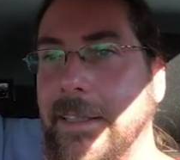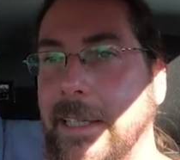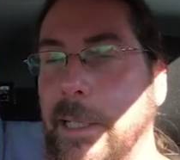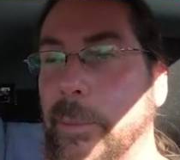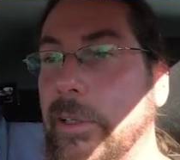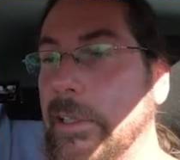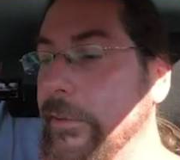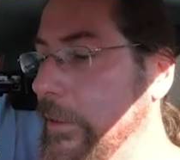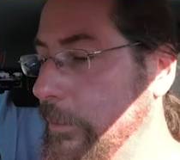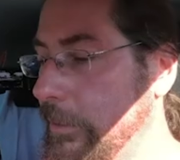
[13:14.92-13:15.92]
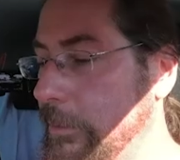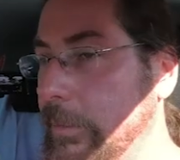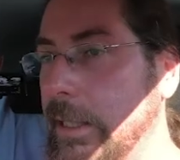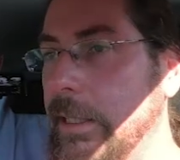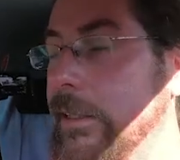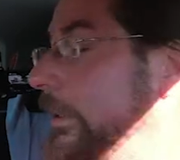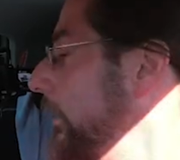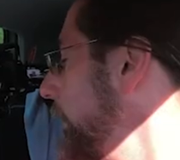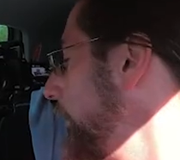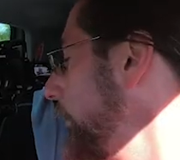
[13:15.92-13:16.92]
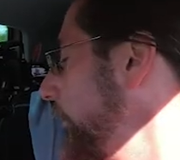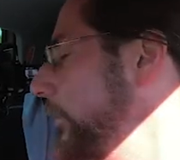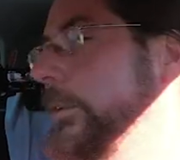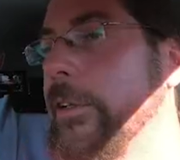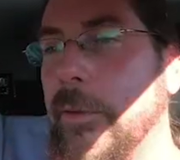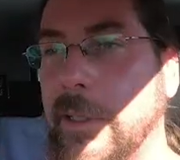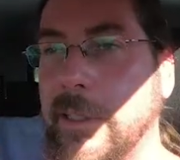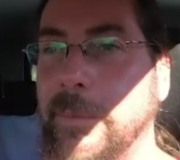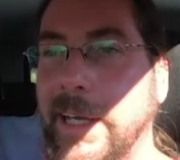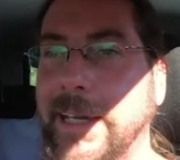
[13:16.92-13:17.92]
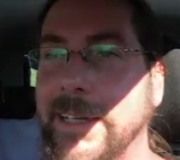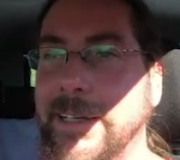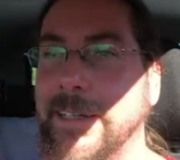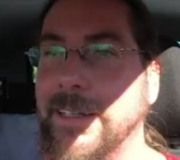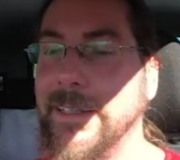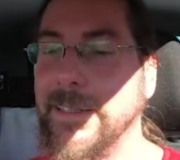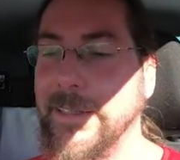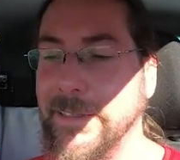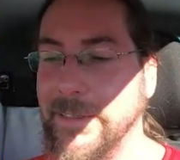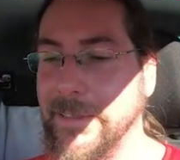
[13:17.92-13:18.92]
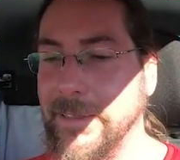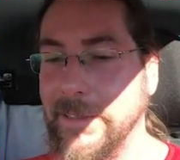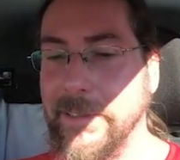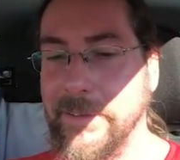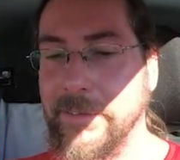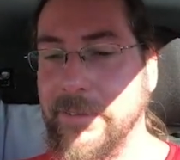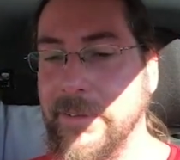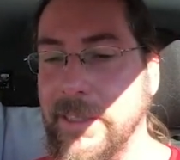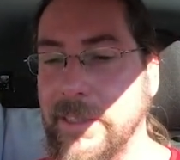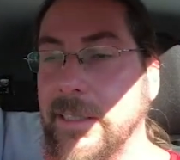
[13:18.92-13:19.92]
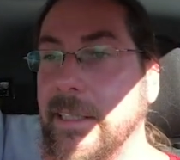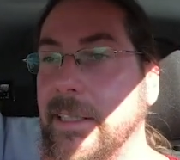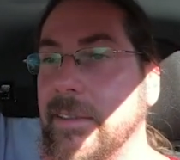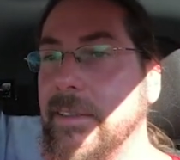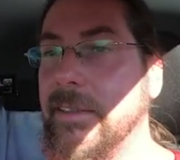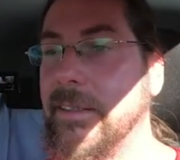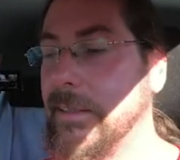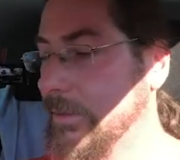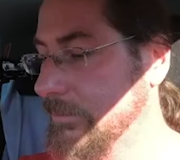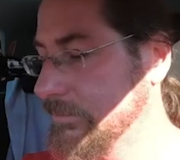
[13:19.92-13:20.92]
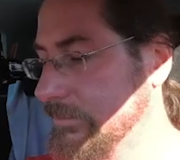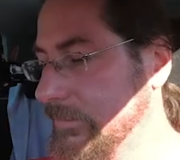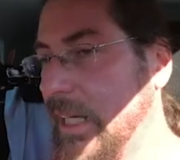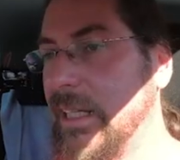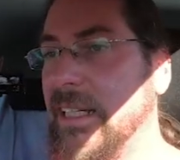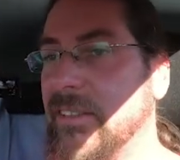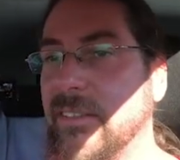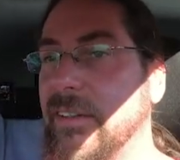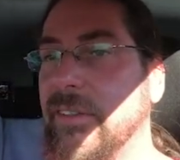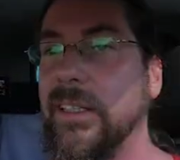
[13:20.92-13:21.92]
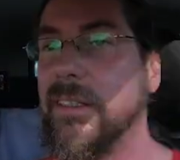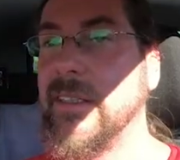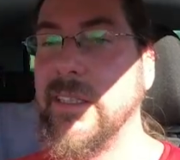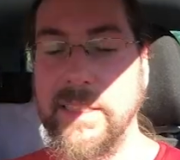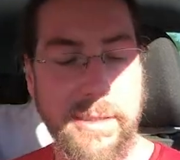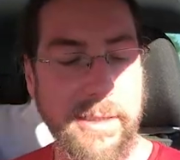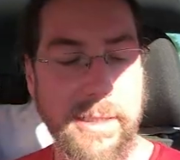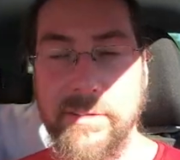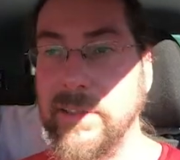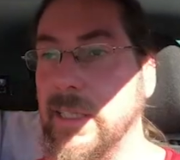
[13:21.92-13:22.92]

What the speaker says: Yeah, Olivia with me, you're so cute in the back. Yeah, it's really nice. I like driving electric.